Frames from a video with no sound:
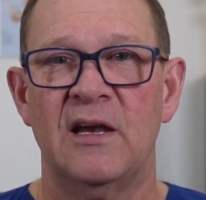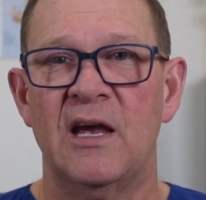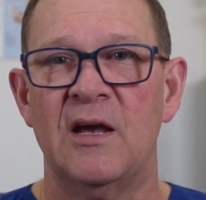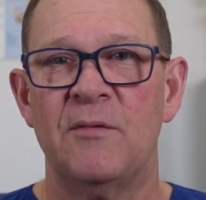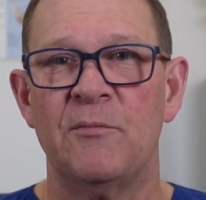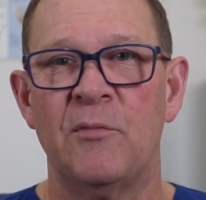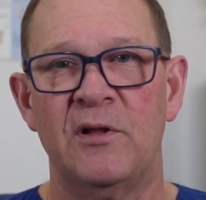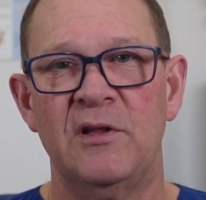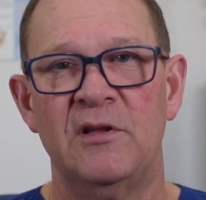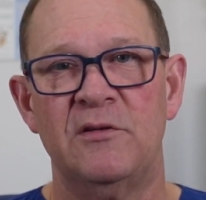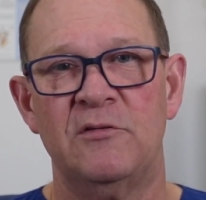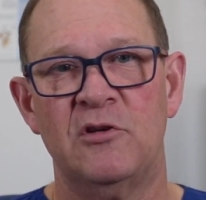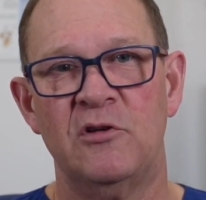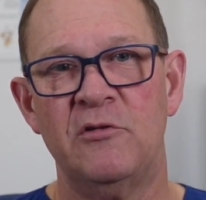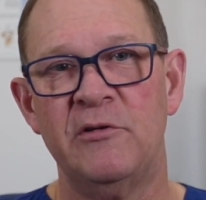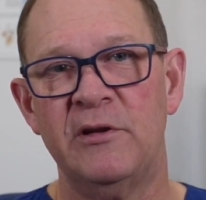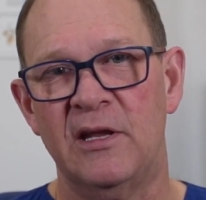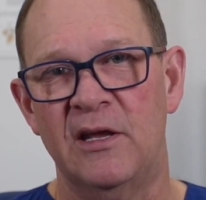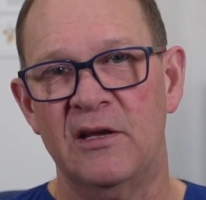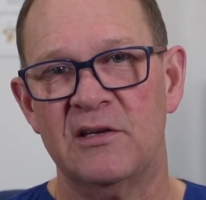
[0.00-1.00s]
and by
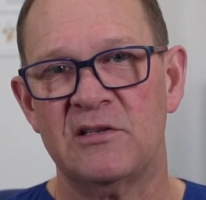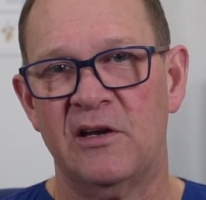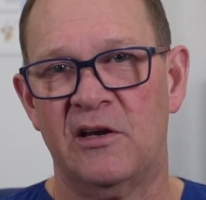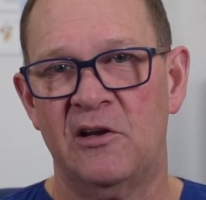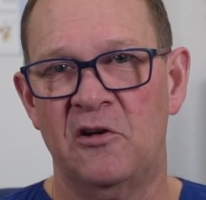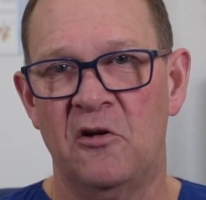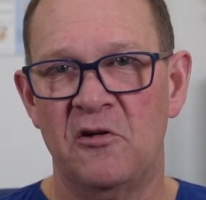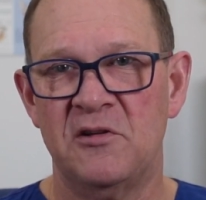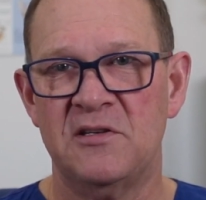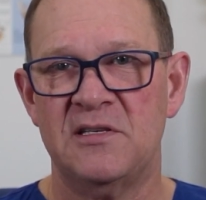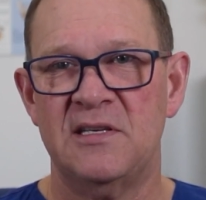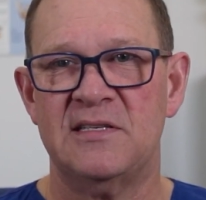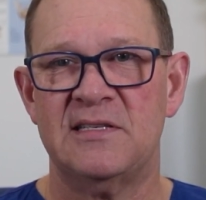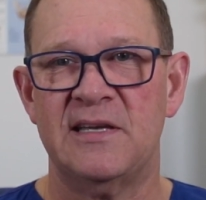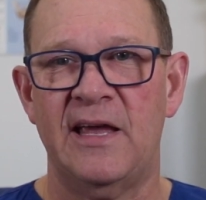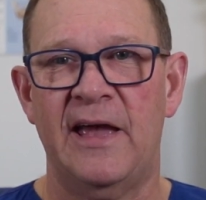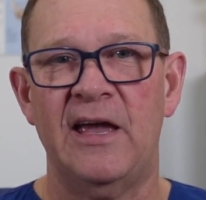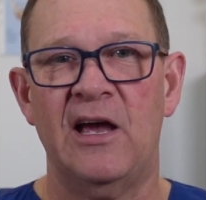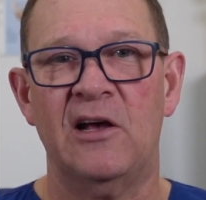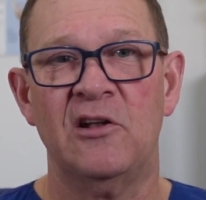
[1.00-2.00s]
doing this, I can honestly
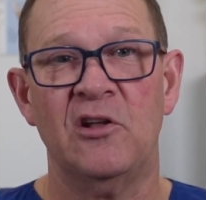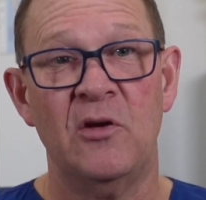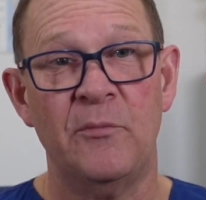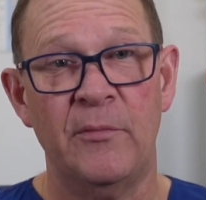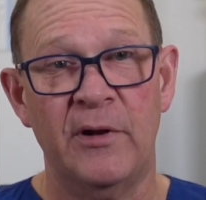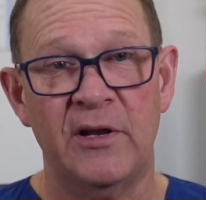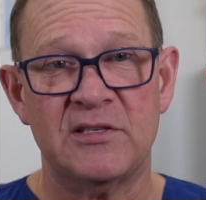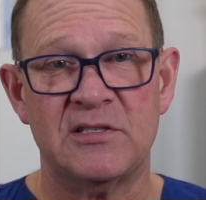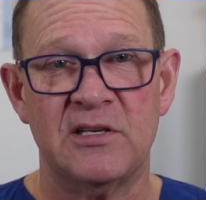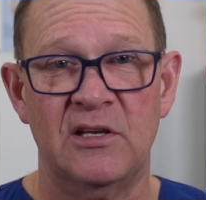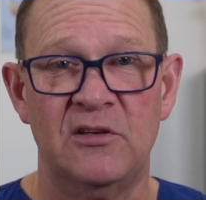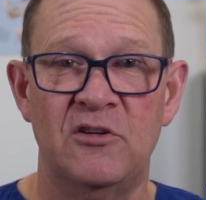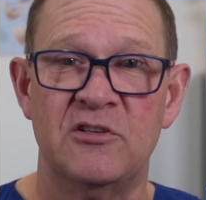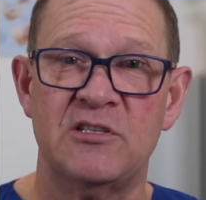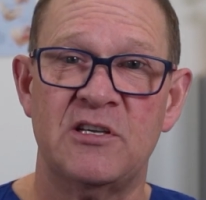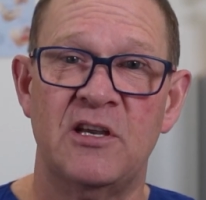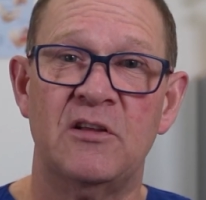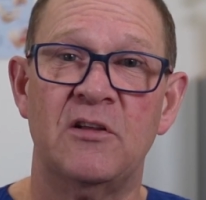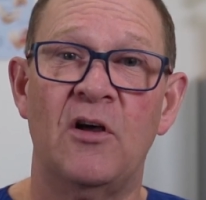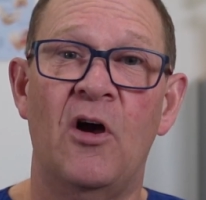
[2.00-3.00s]
say I learned medicine
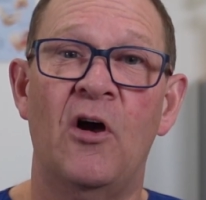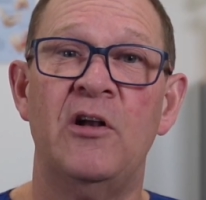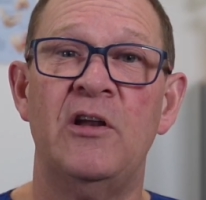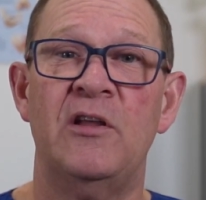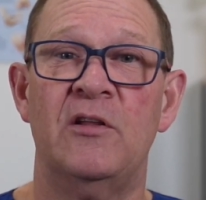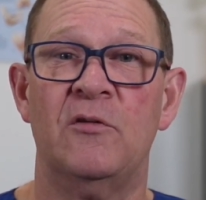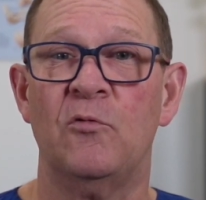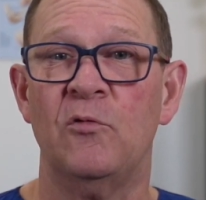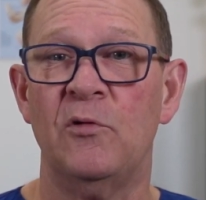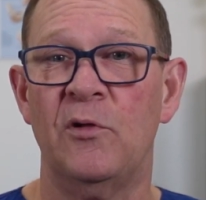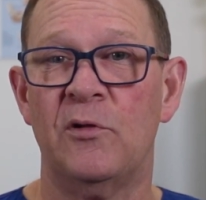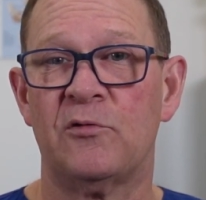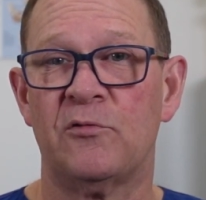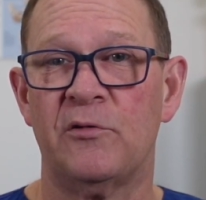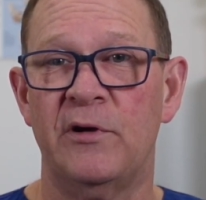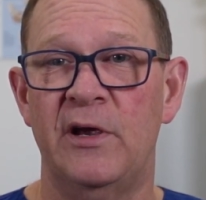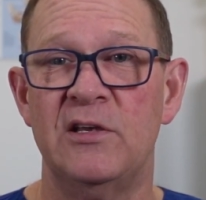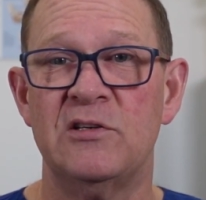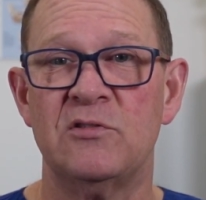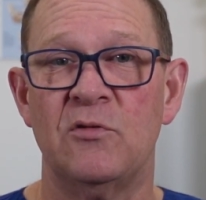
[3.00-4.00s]
using only the rule of
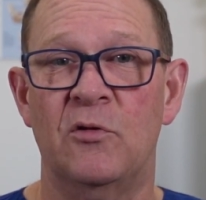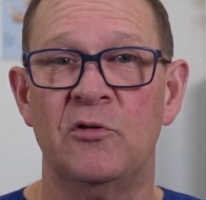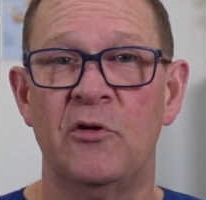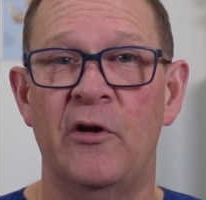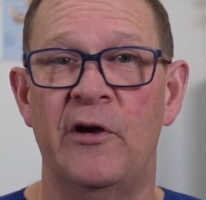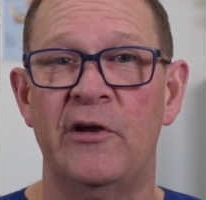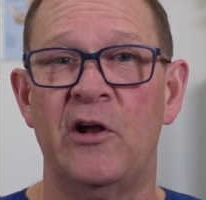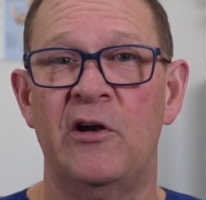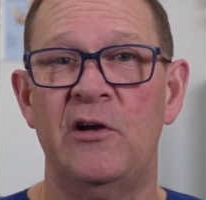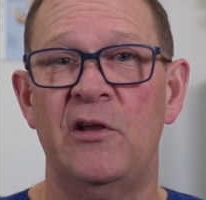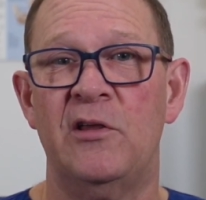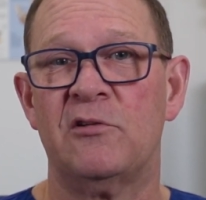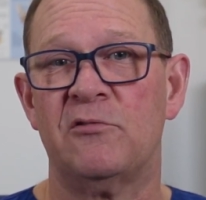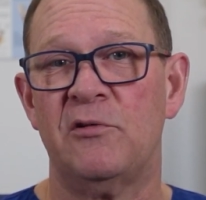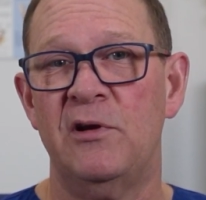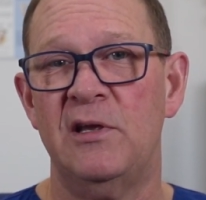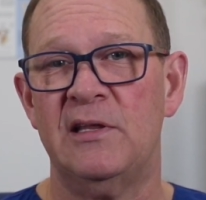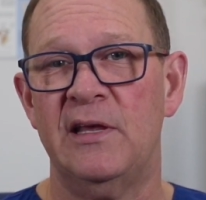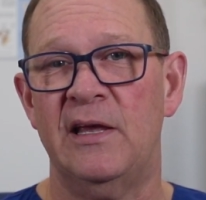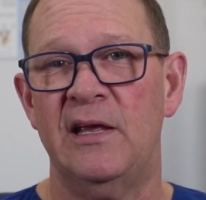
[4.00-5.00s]
3s or knowing only
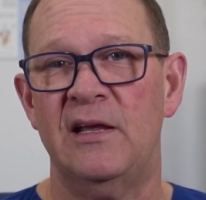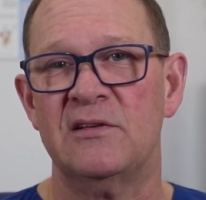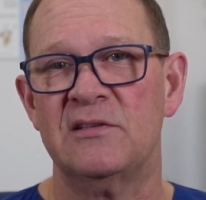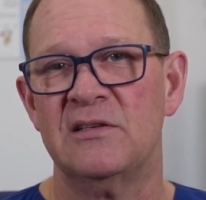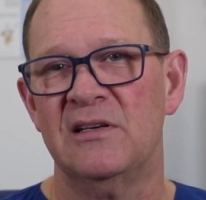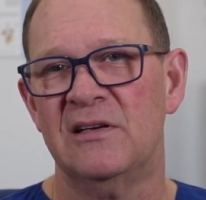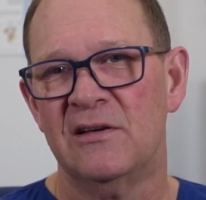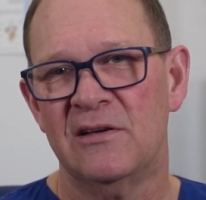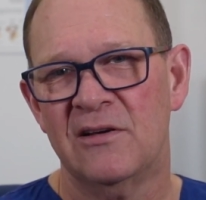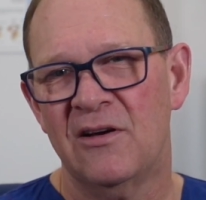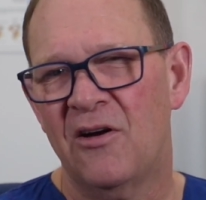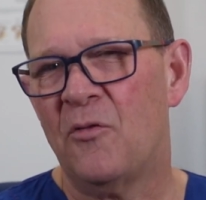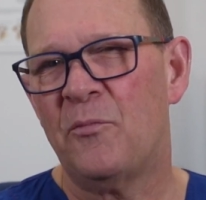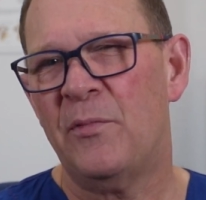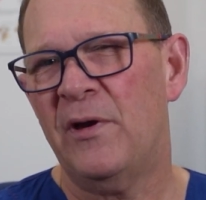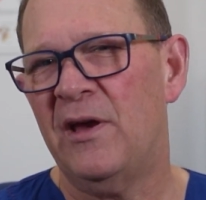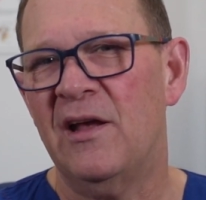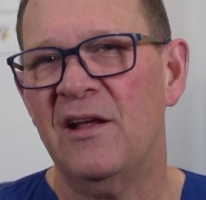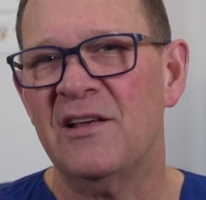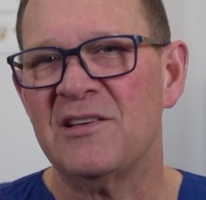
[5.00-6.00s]
3 things,
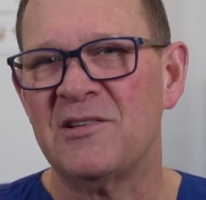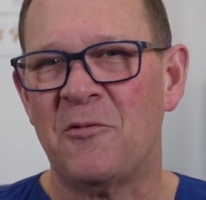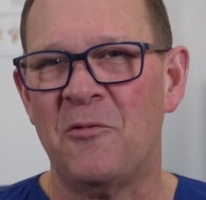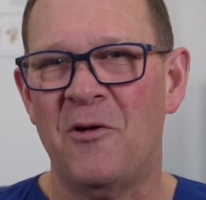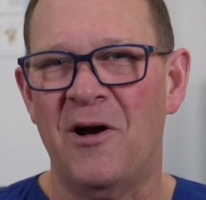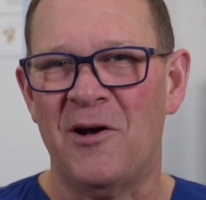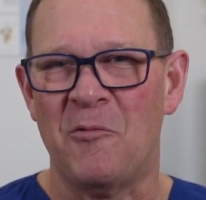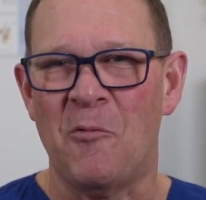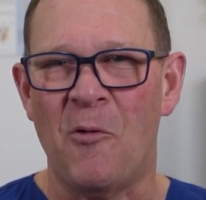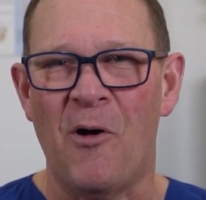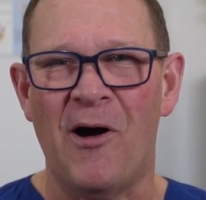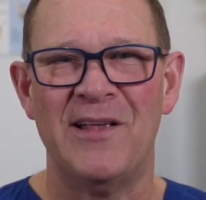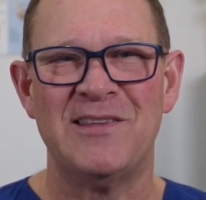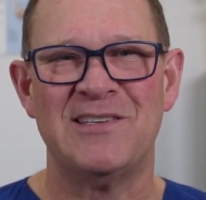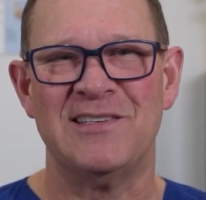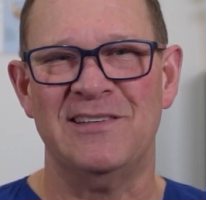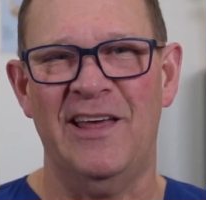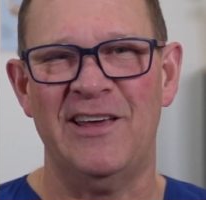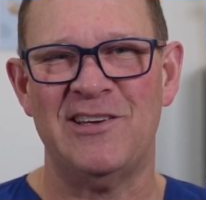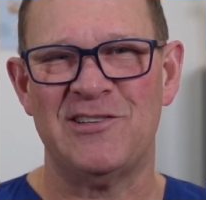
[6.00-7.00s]
albeit it's quite a
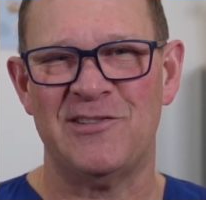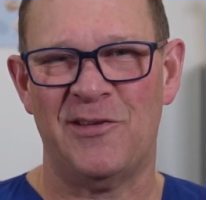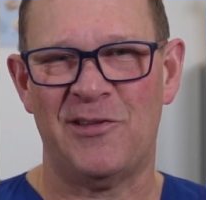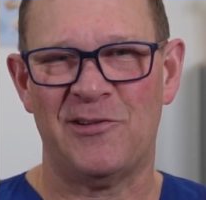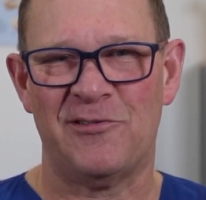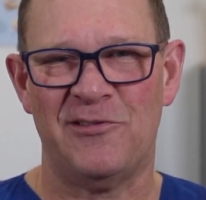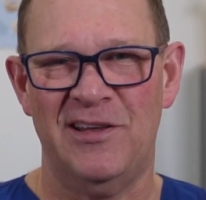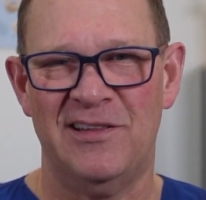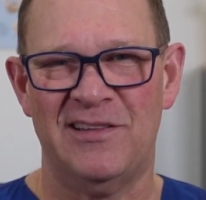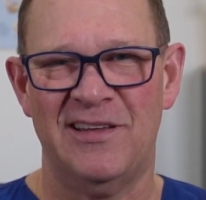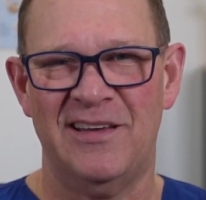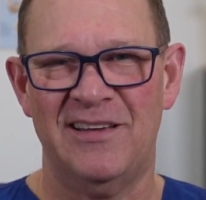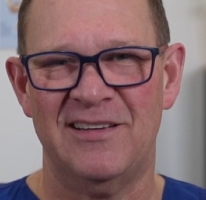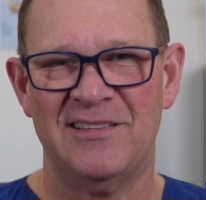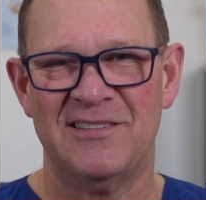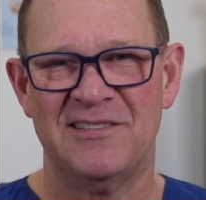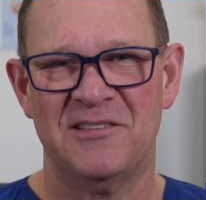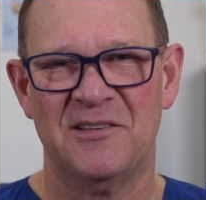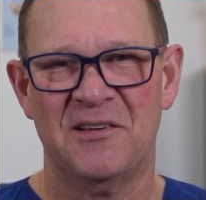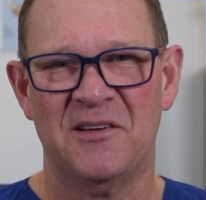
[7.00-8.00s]
wide selection of 3
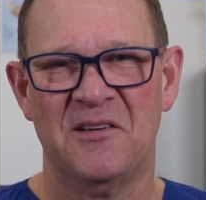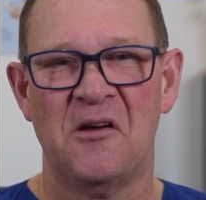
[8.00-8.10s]
things.